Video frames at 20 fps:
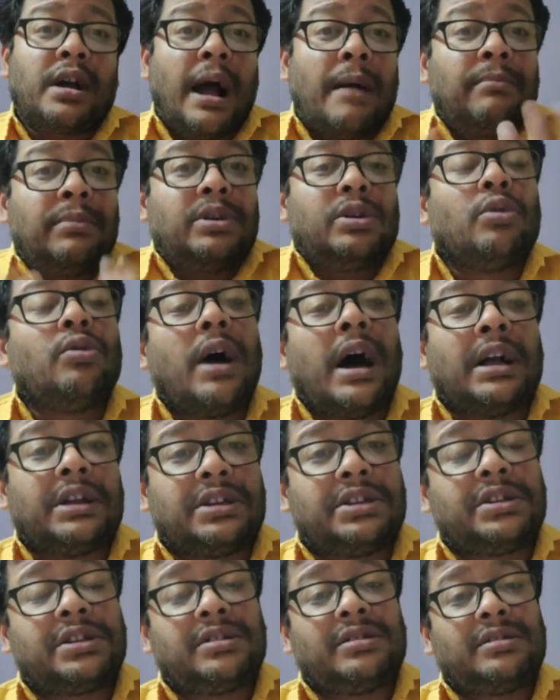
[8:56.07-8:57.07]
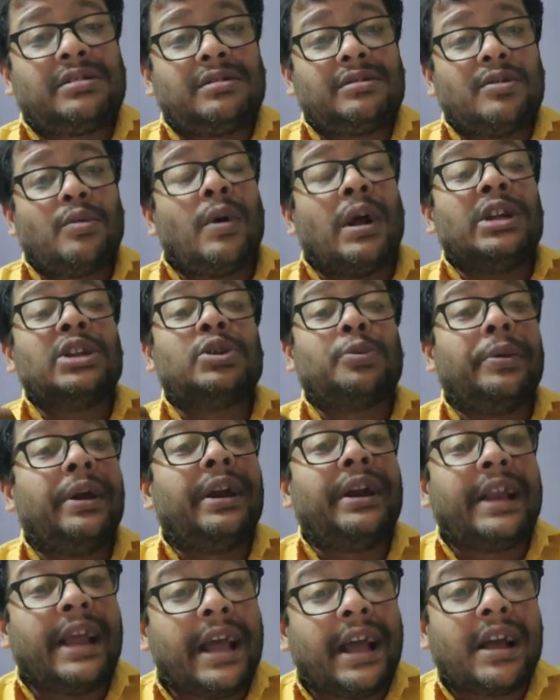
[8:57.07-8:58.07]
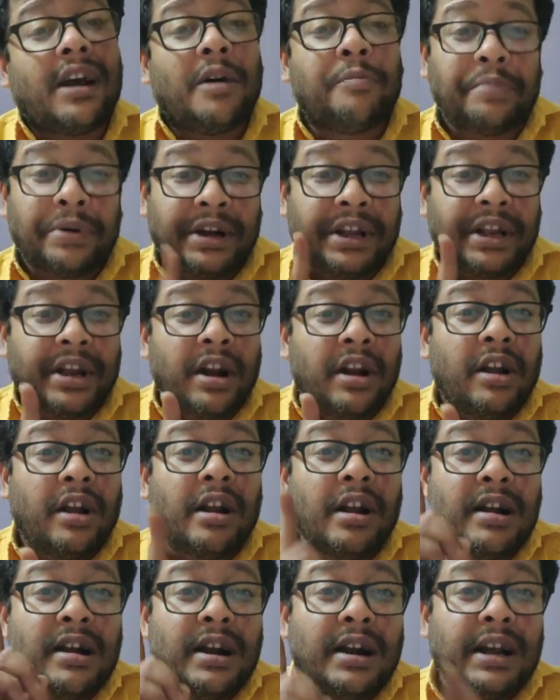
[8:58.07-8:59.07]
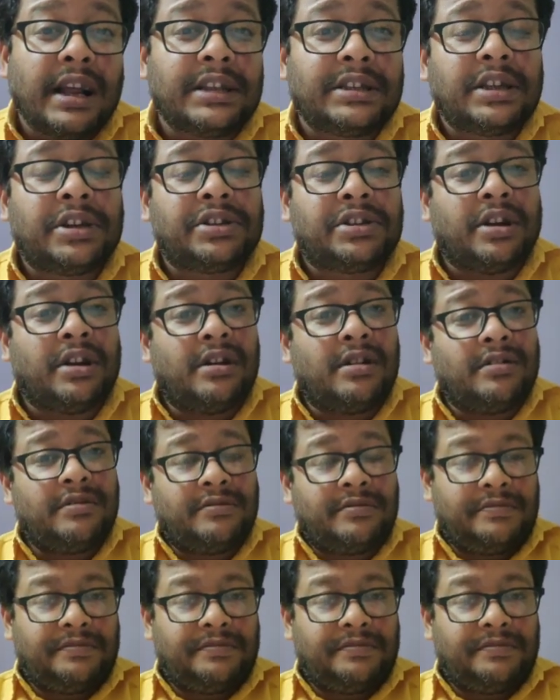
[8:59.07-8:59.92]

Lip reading: come to us once we take a particular decision.